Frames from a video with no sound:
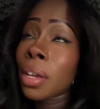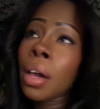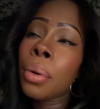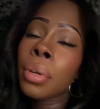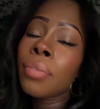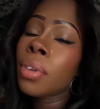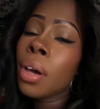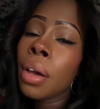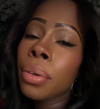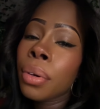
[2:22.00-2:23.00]
I don't even know
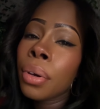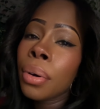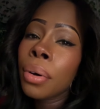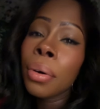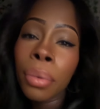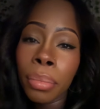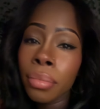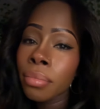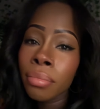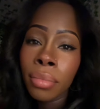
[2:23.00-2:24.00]
how you could go home
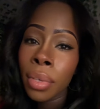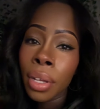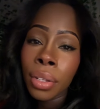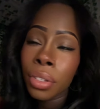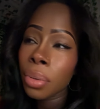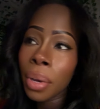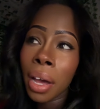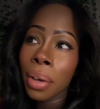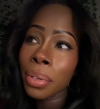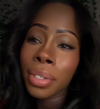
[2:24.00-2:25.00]
to a
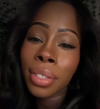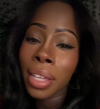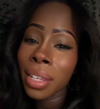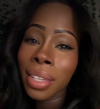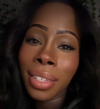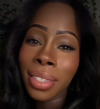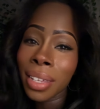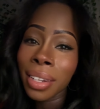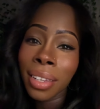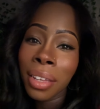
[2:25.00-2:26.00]
house that he's
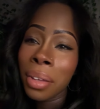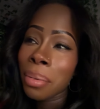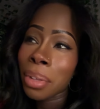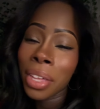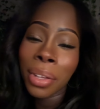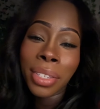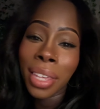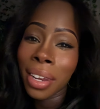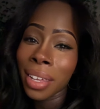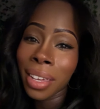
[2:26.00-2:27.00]
in without
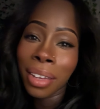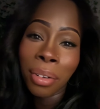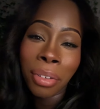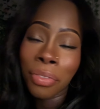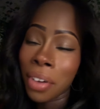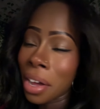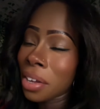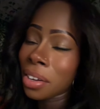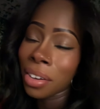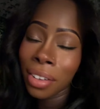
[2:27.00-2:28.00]
setting it on
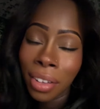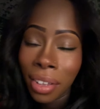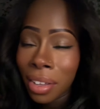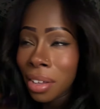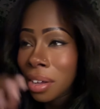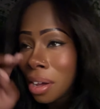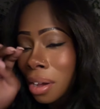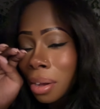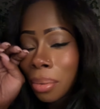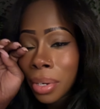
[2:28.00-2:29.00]
fire.
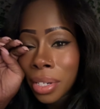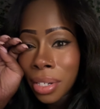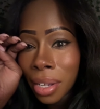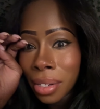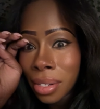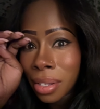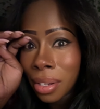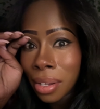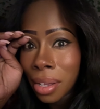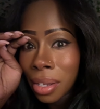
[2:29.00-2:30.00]
I would have changed the
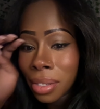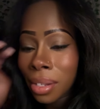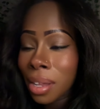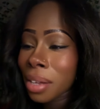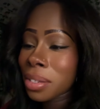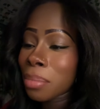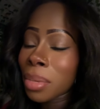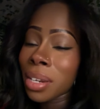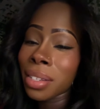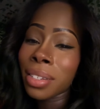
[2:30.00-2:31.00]
locks, locked him
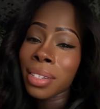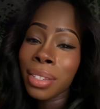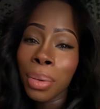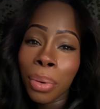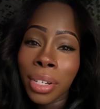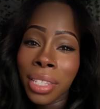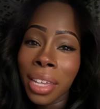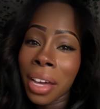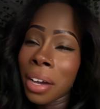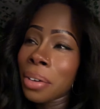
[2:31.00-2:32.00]
in, and just torched
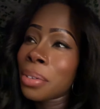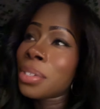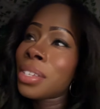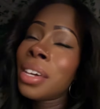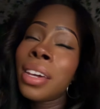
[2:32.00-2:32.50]
the house.